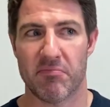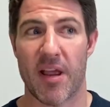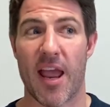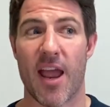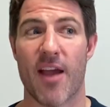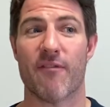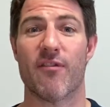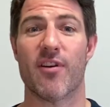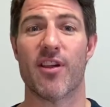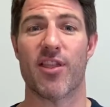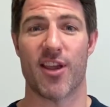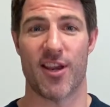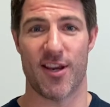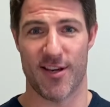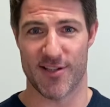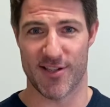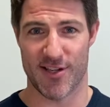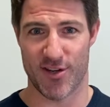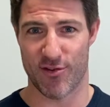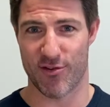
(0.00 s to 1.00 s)
Everything
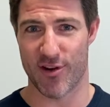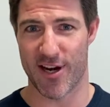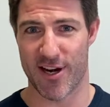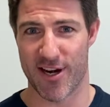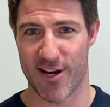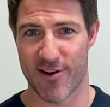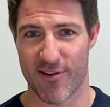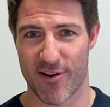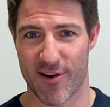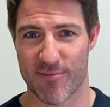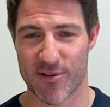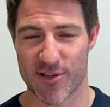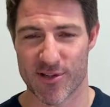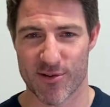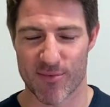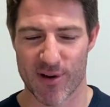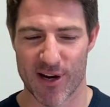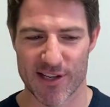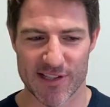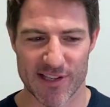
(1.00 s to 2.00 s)
is integrated here on Mr.
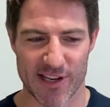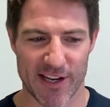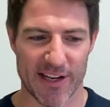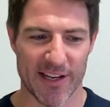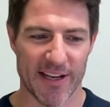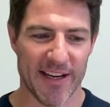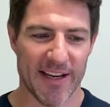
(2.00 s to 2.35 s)
Brightside.